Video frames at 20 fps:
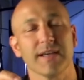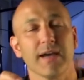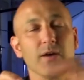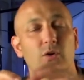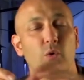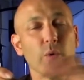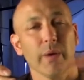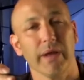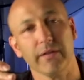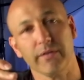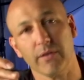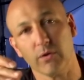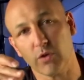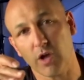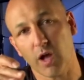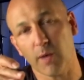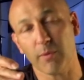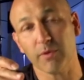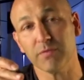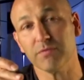how quick they'll
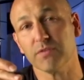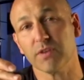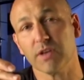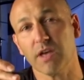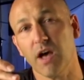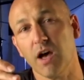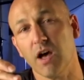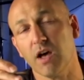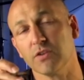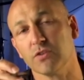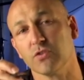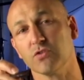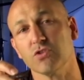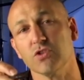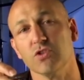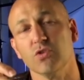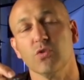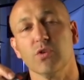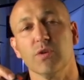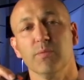come off the card
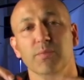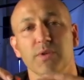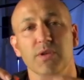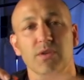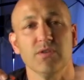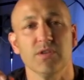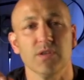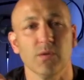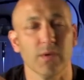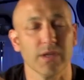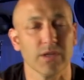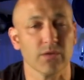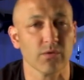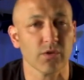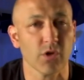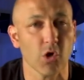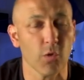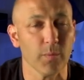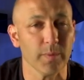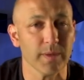onto your computer when you're
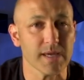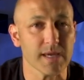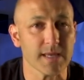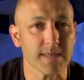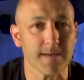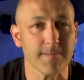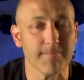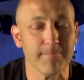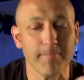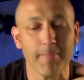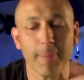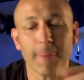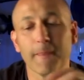copying them.